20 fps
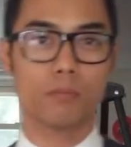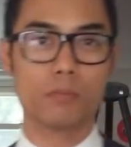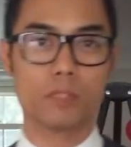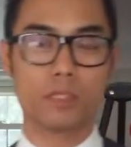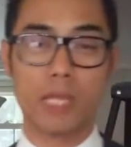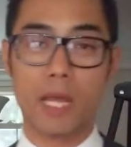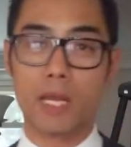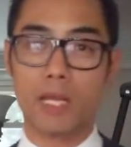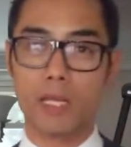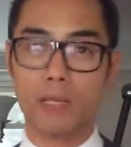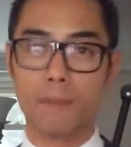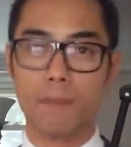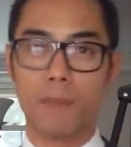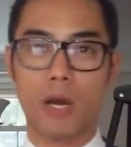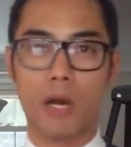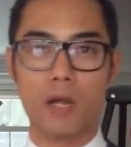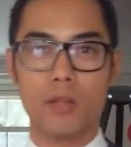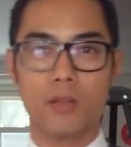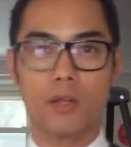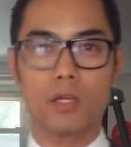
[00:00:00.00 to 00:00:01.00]
standing
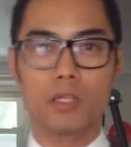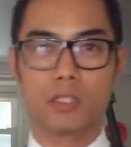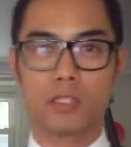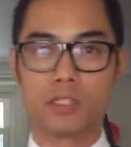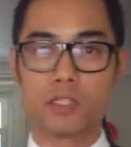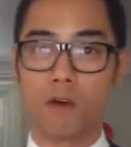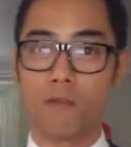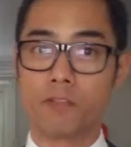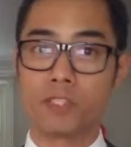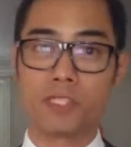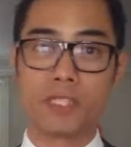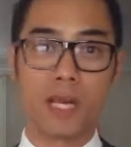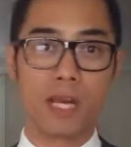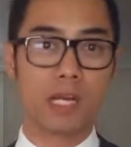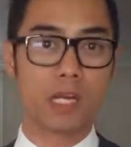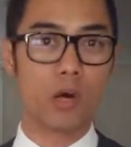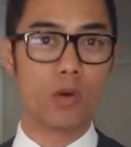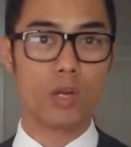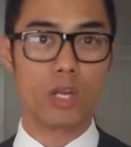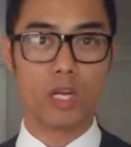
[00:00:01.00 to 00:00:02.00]
by the
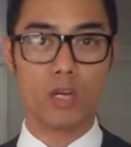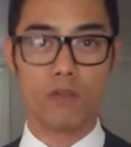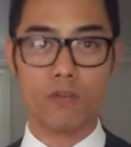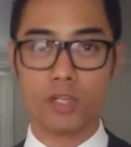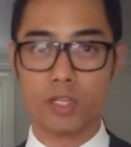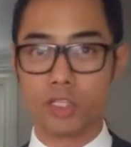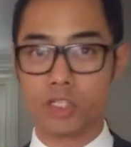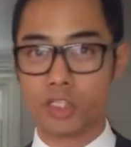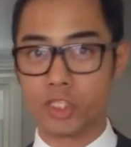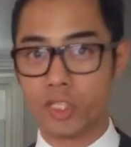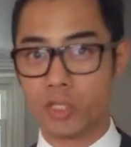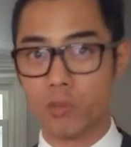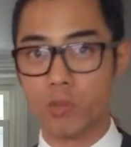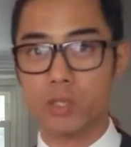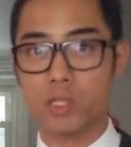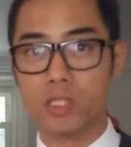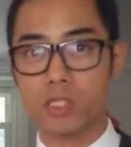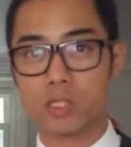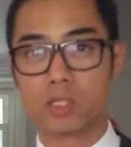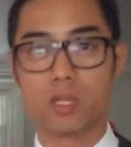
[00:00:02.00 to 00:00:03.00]
self-checkout area. She
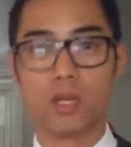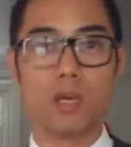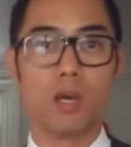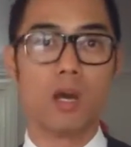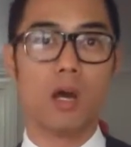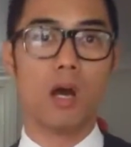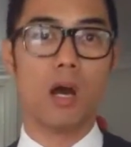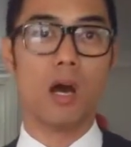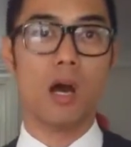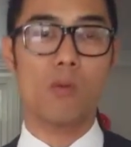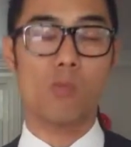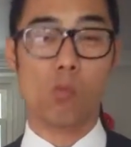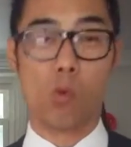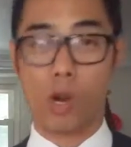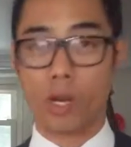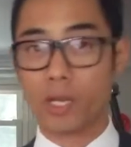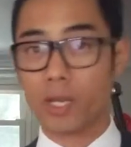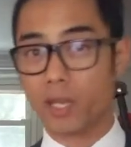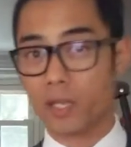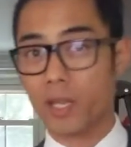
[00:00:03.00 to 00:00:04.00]
was
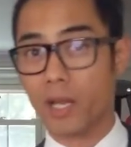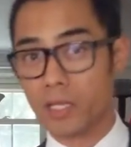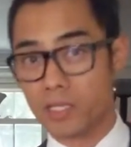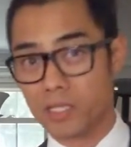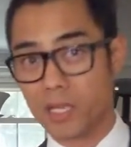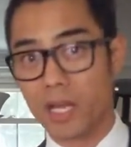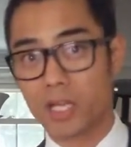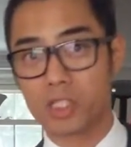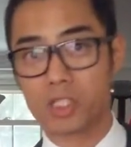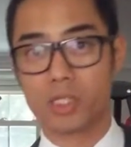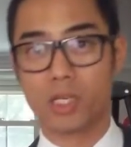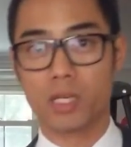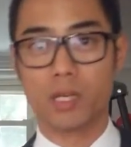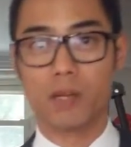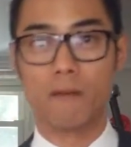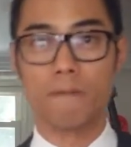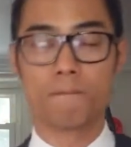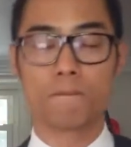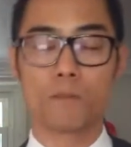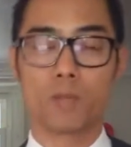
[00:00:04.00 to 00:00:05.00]
working that section.
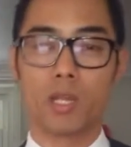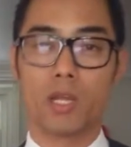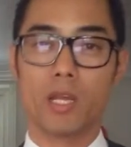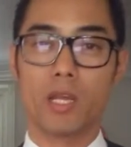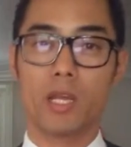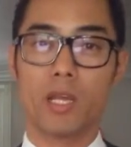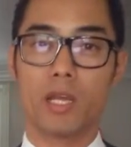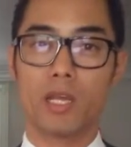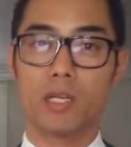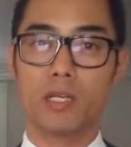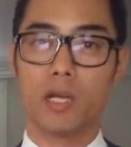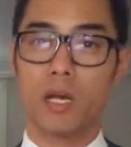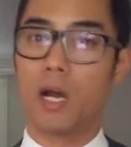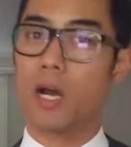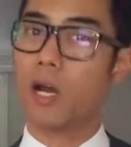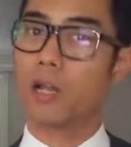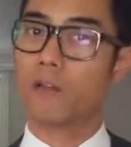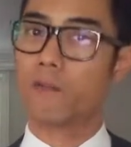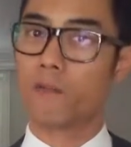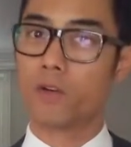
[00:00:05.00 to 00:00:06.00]
And
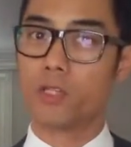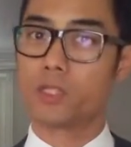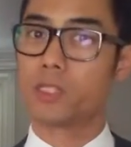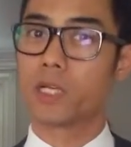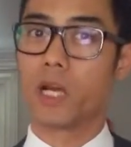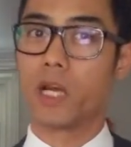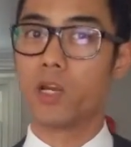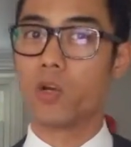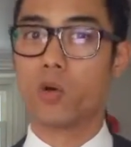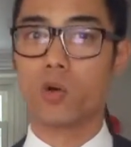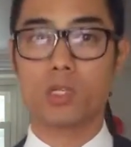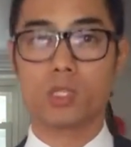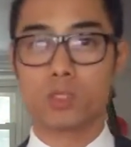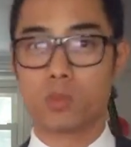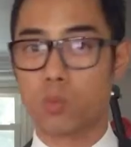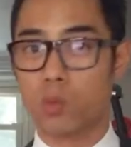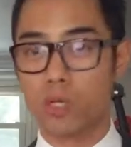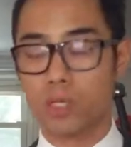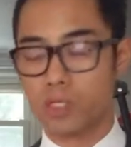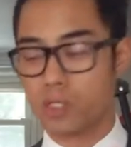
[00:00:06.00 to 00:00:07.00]
the first thing I
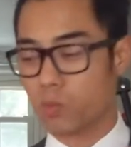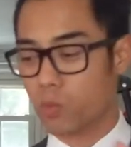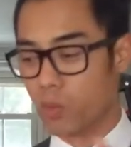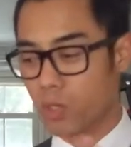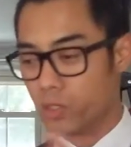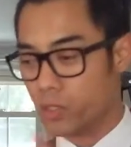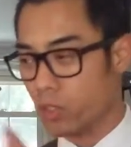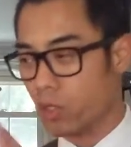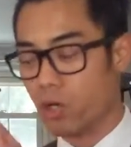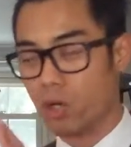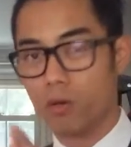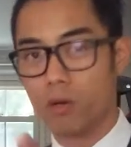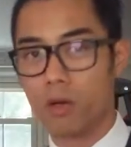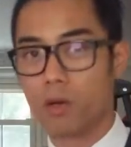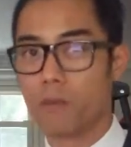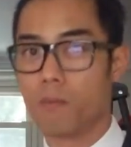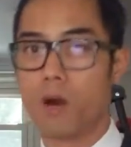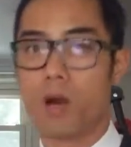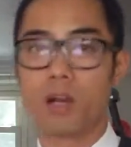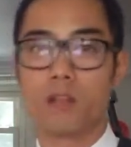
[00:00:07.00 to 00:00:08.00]
noticed was
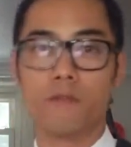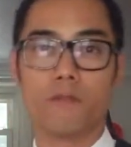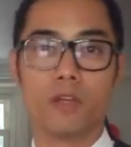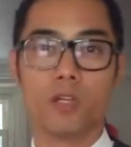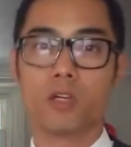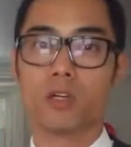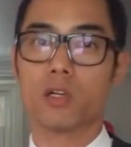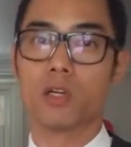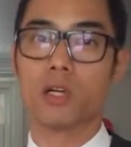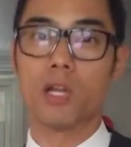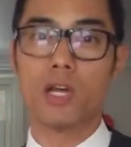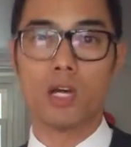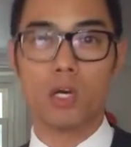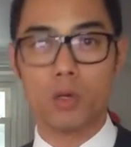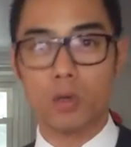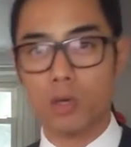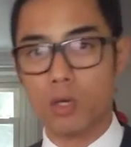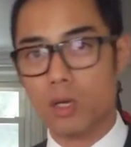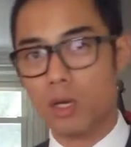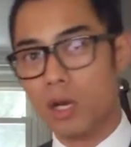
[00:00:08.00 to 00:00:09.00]
her body figure and
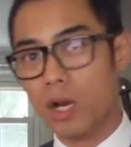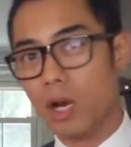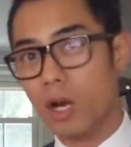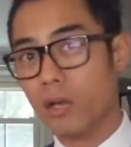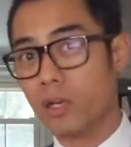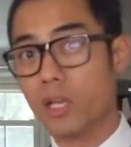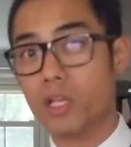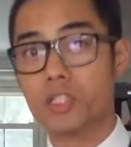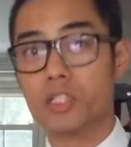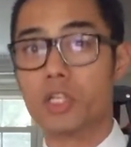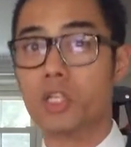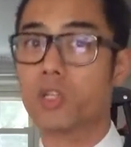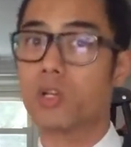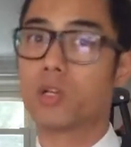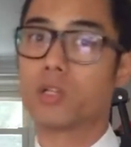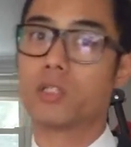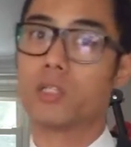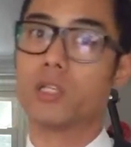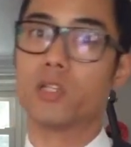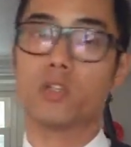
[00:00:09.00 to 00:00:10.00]
how nice she
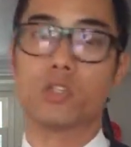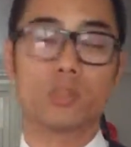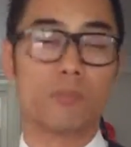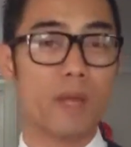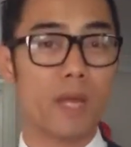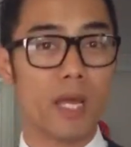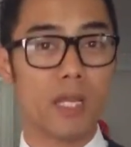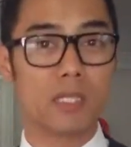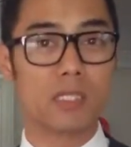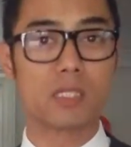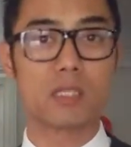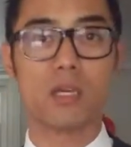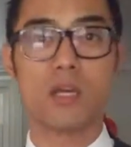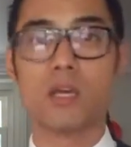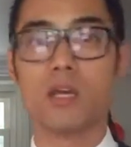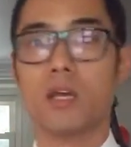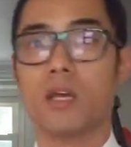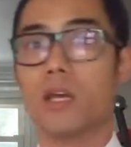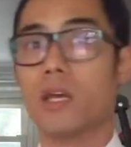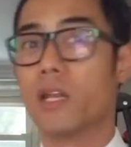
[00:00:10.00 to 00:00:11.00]
looked in those pants.
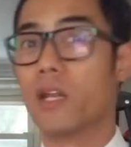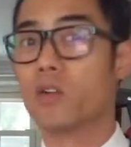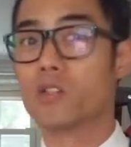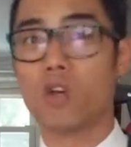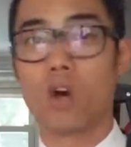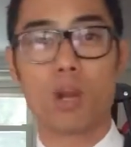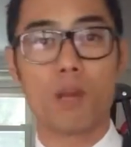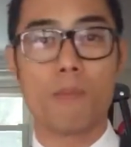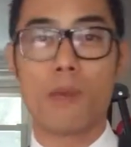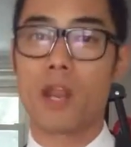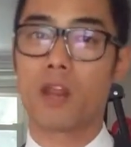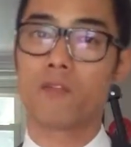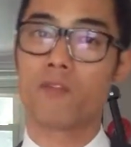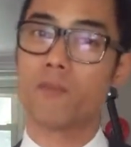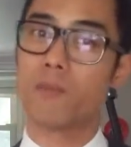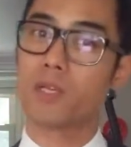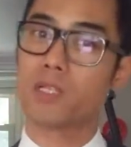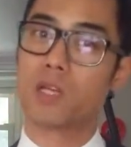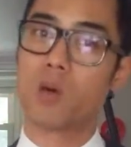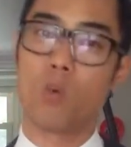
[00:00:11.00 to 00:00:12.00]
And that was automatic
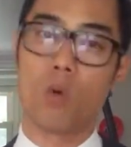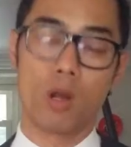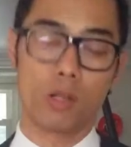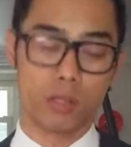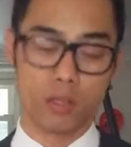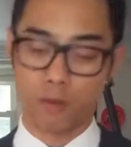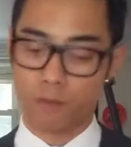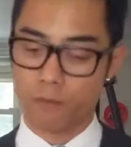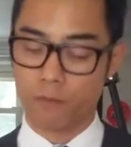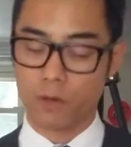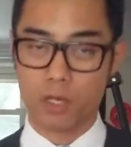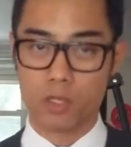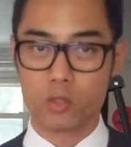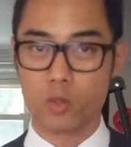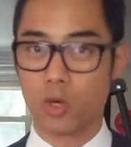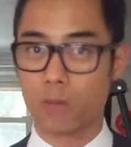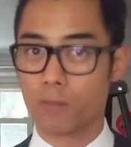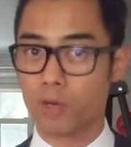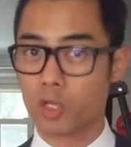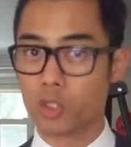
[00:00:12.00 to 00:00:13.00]
for me as I walked in the front
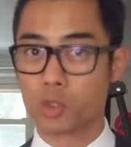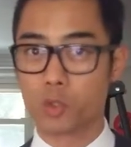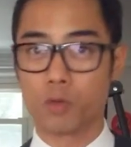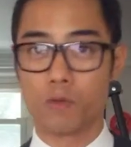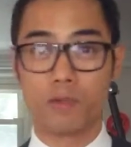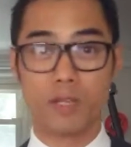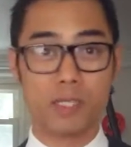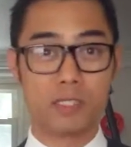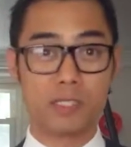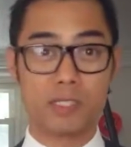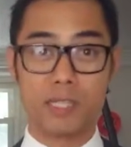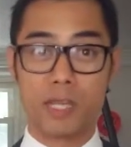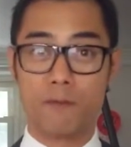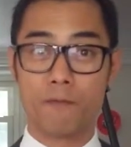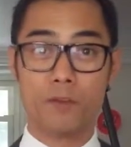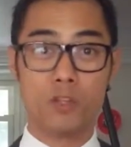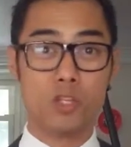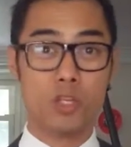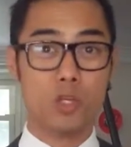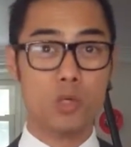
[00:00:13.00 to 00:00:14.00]
door. I'm not sure if that's the same
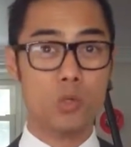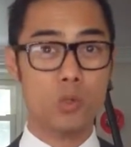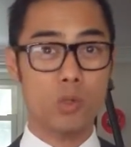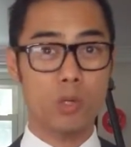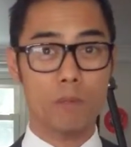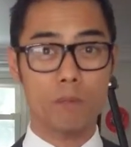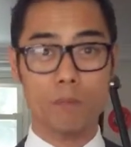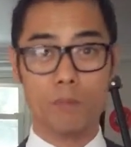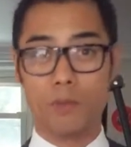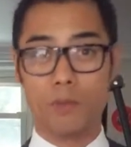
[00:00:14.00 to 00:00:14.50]
for you,